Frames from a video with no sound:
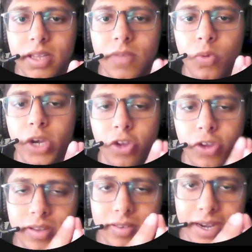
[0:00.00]
the flow
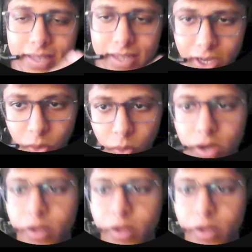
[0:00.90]
rejoins at the end node.